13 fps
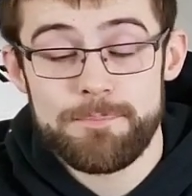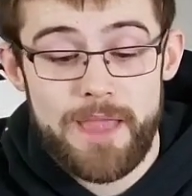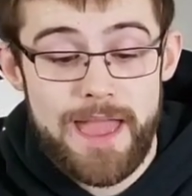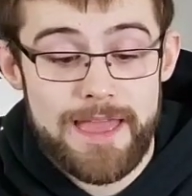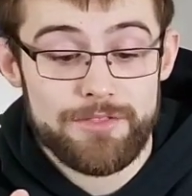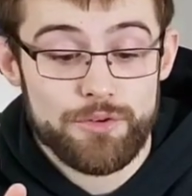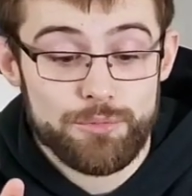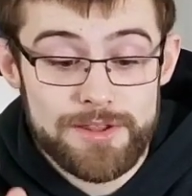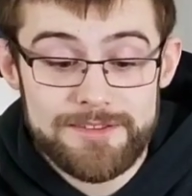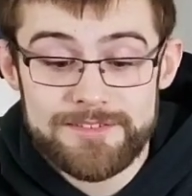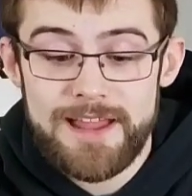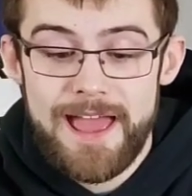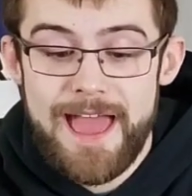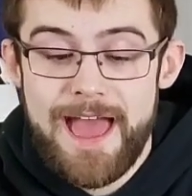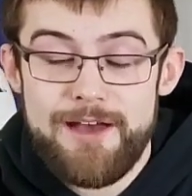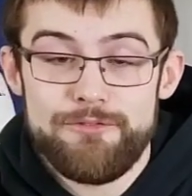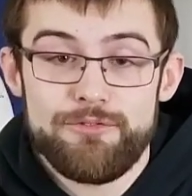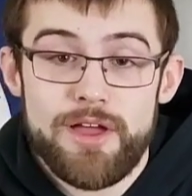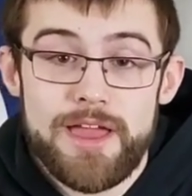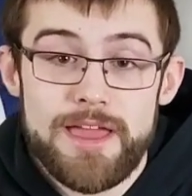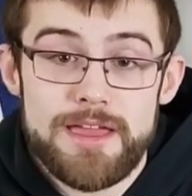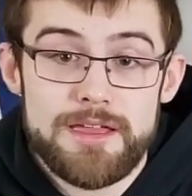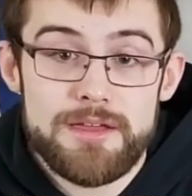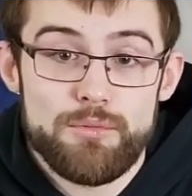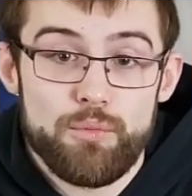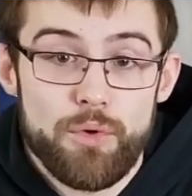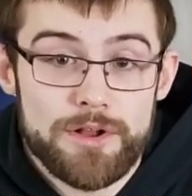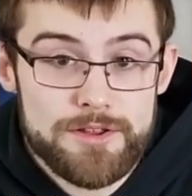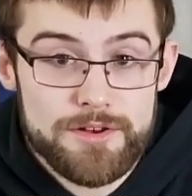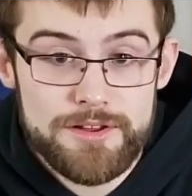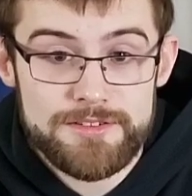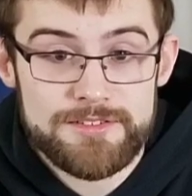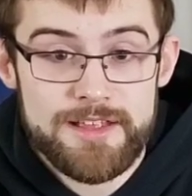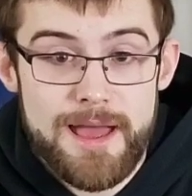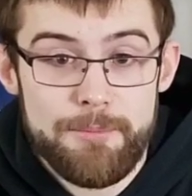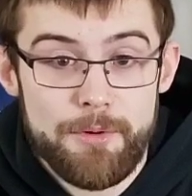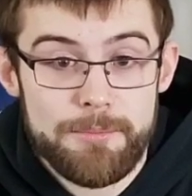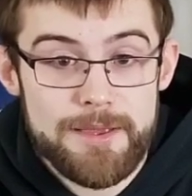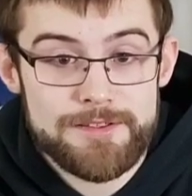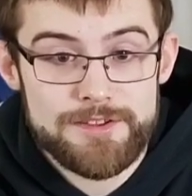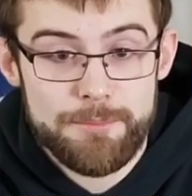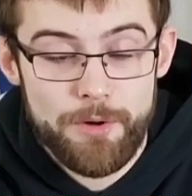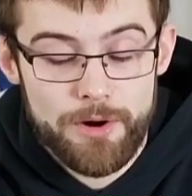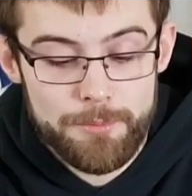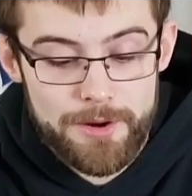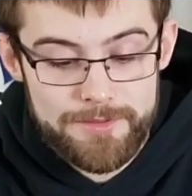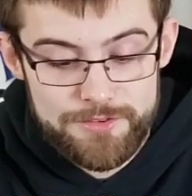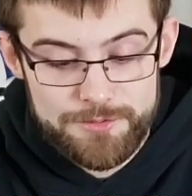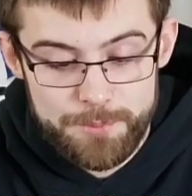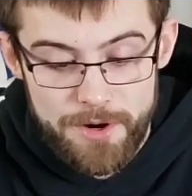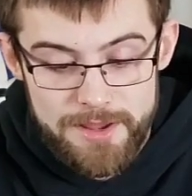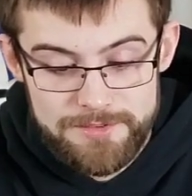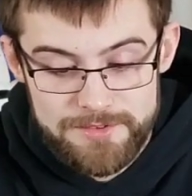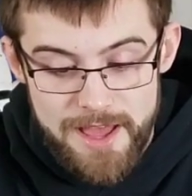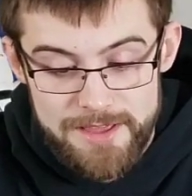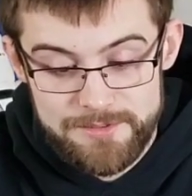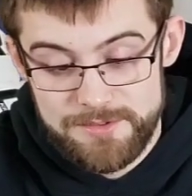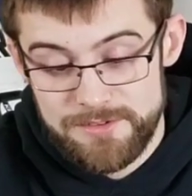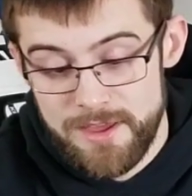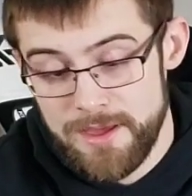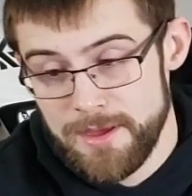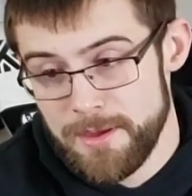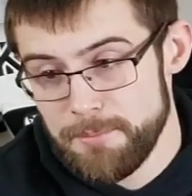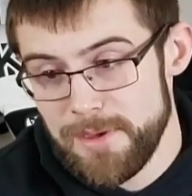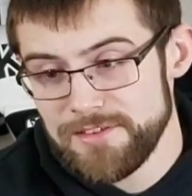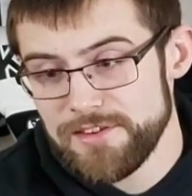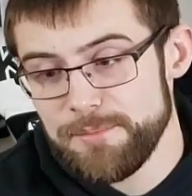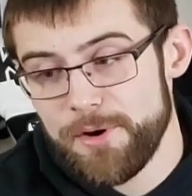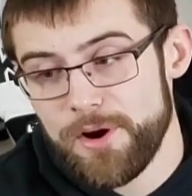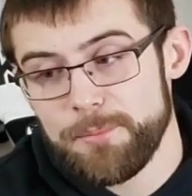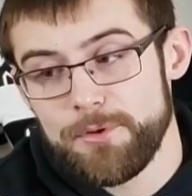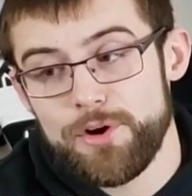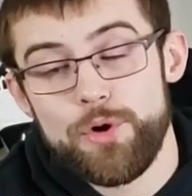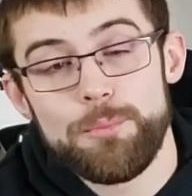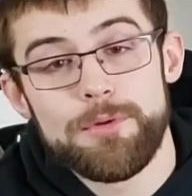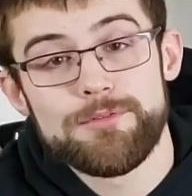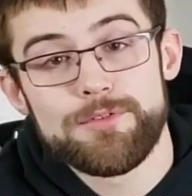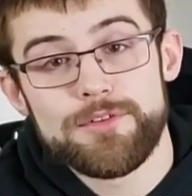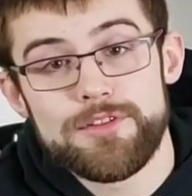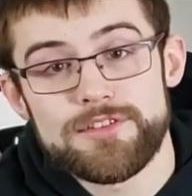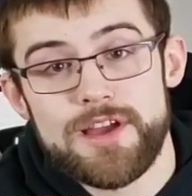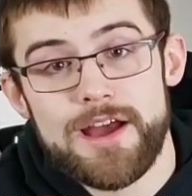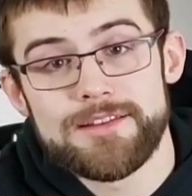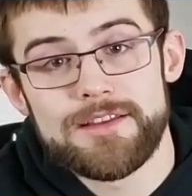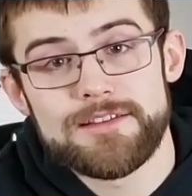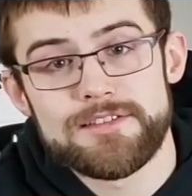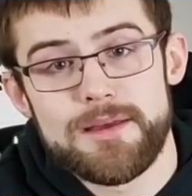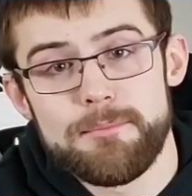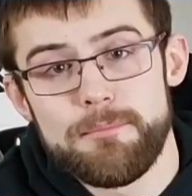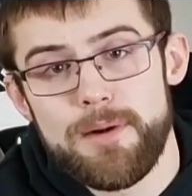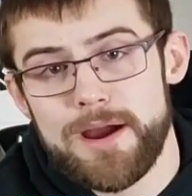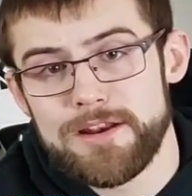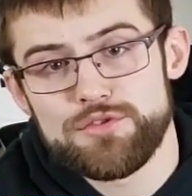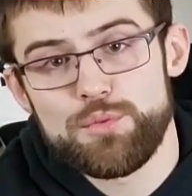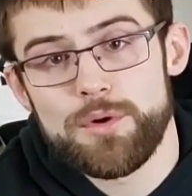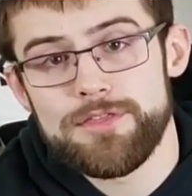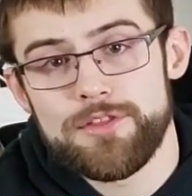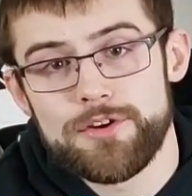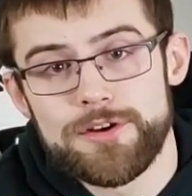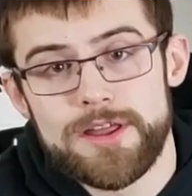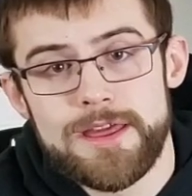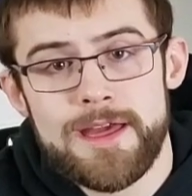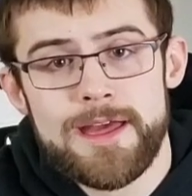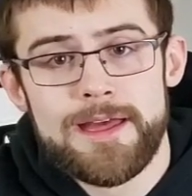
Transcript: and the reason I have a 1 unit stab on Maycee Barber at this price, guys, is Maycee Barber opened for this contest at minus 130,